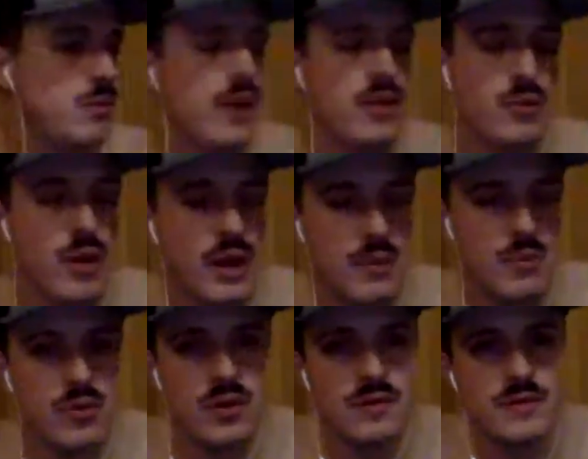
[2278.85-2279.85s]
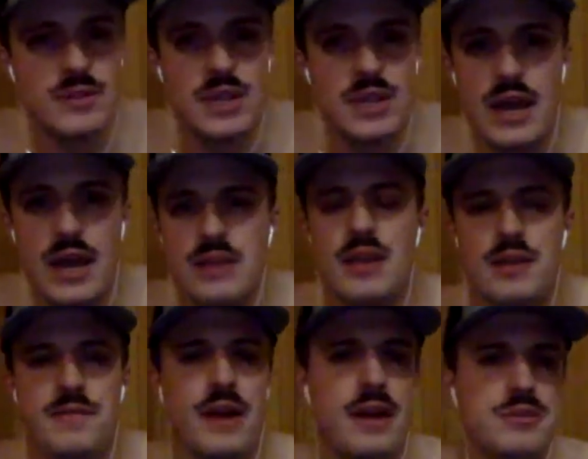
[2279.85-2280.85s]
by the way. I'm rooting for Zach, and then
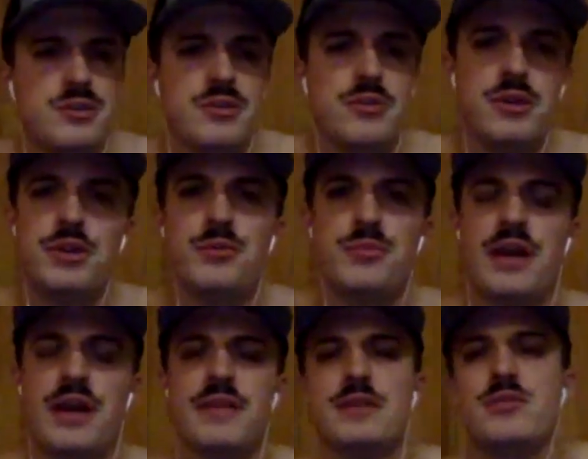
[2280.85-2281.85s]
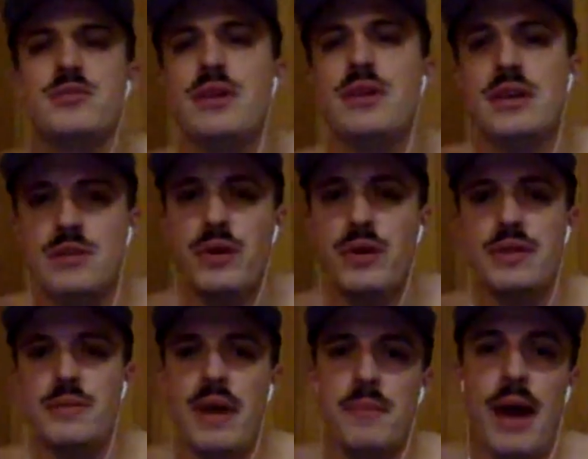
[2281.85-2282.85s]
if I outscore you, Ben, this week and
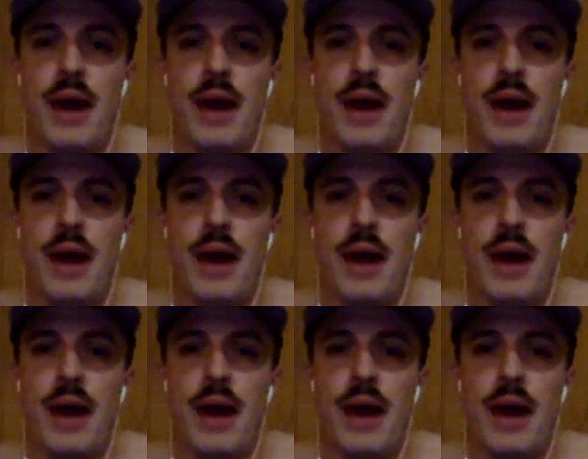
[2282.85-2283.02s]
win my